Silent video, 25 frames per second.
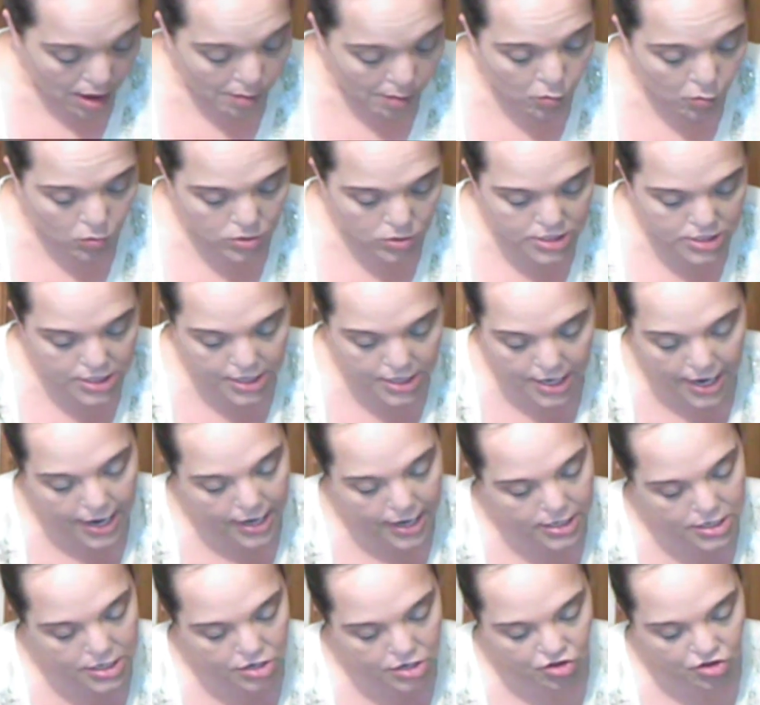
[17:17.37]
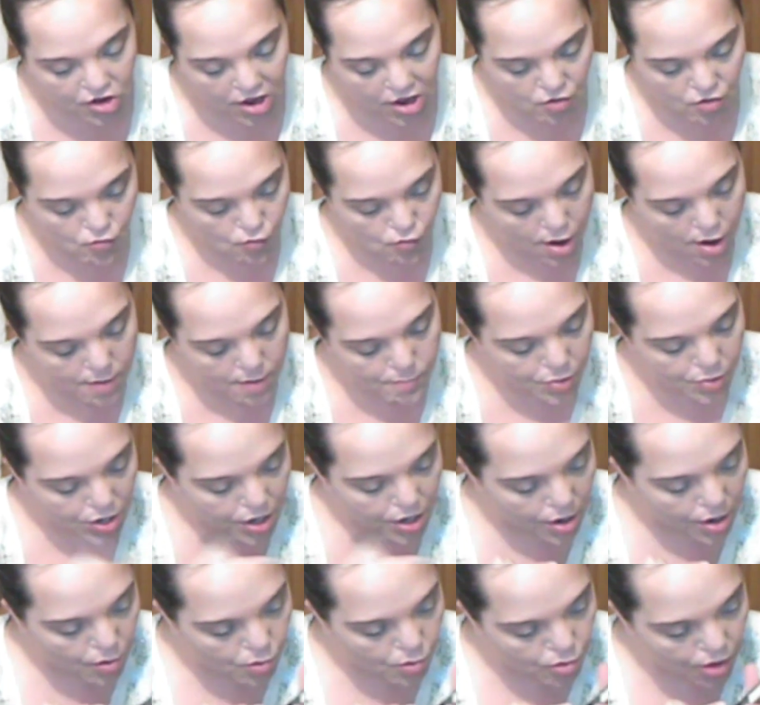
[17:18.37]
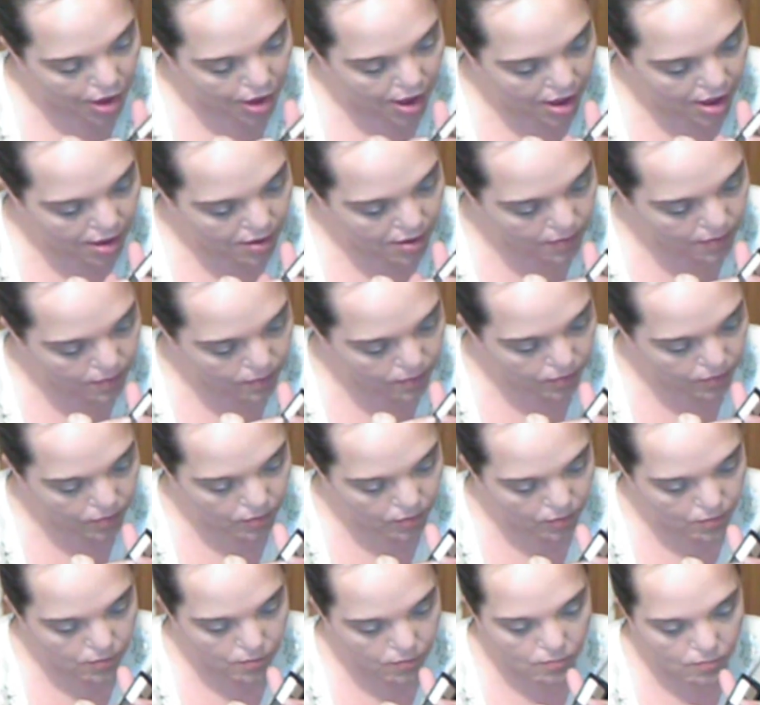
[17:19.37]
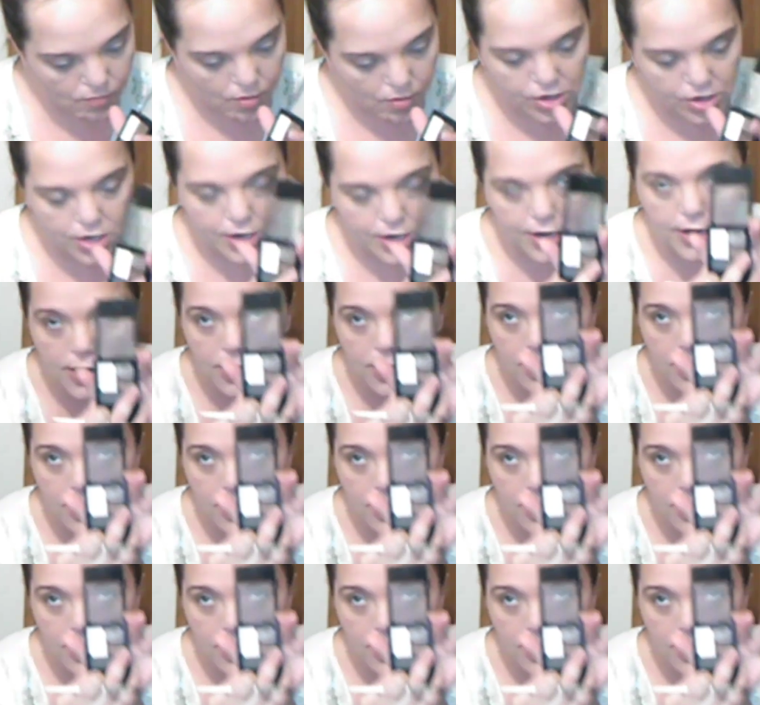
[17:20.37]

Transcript: then I'm going to take the shade right below that, right